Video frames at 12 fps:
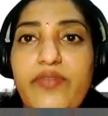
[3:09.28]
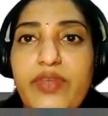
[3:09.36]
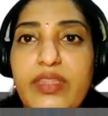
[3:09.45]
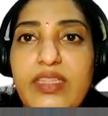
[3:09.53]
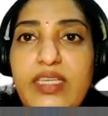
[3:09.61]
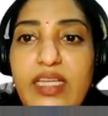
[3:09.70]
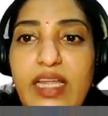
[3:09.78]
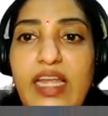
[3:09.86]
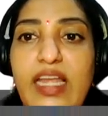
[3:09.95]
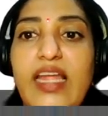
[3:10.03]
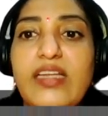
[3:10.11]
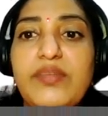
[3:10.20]
with the
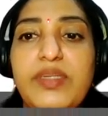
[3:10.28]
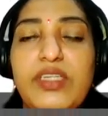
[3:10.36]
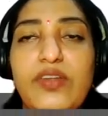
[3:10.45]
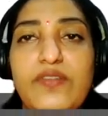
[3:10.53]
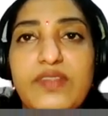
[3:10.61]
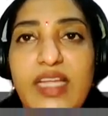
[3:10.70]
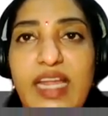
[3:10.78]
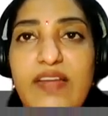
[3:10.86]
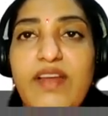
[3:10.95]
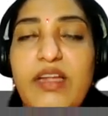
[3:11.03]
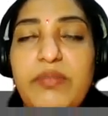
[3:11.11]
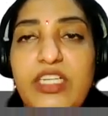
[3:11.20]
enactment of the
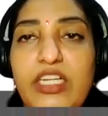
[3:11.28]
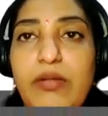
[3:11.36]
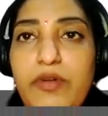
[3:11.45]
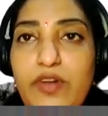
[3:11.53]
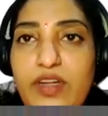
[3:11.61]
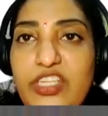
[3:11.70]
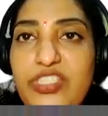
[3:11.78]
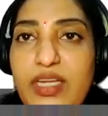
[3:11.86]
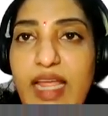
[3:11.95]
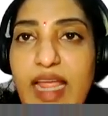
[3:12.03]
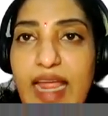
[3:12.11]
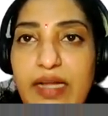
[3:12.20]
Environmental
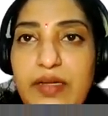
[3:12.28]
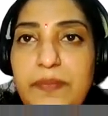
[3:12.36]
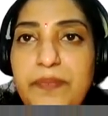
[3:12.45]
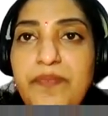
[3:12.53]
Protection Act.